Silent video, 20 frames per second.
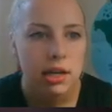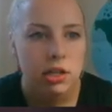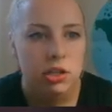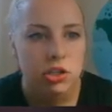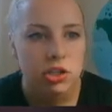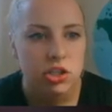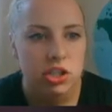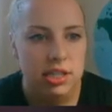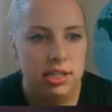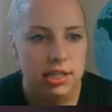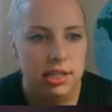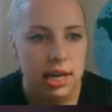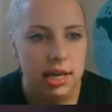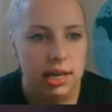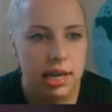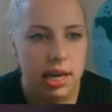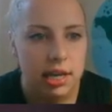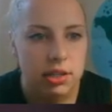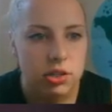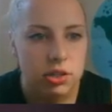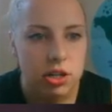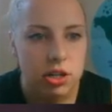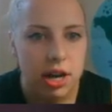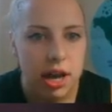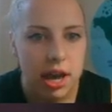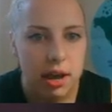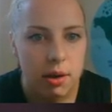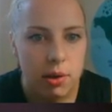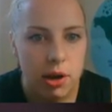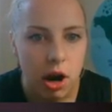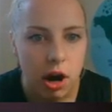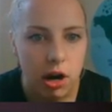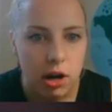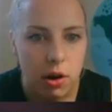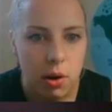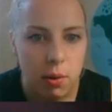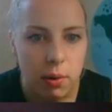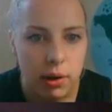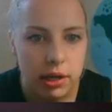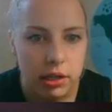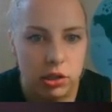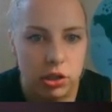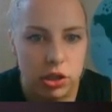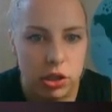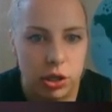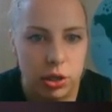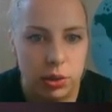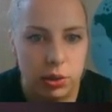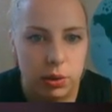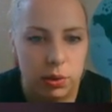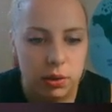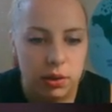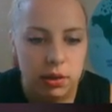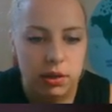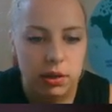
Just like yesterday, we are going to